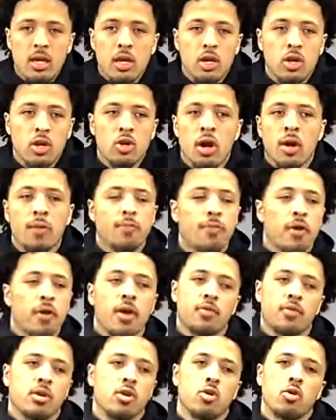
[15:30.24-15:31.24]
you know, I'm forever
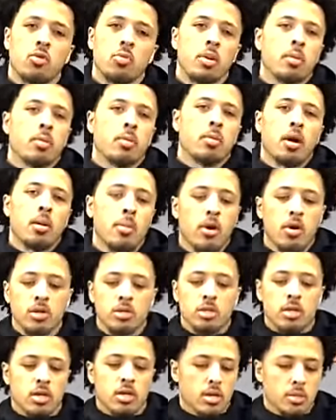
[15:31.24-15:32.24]
going to remember. I'm always
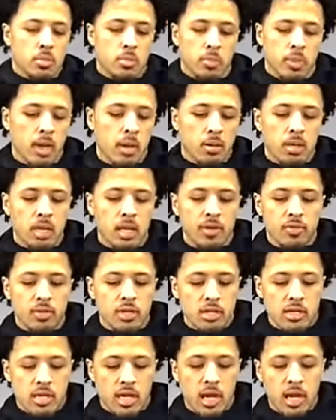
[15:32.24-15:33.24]
going to be able to live with
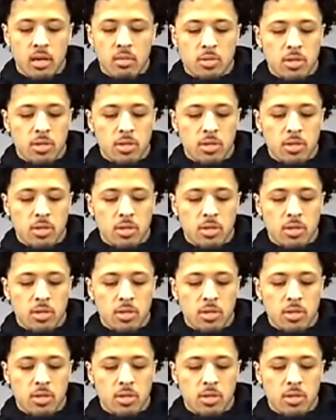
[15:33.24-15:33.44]
this game.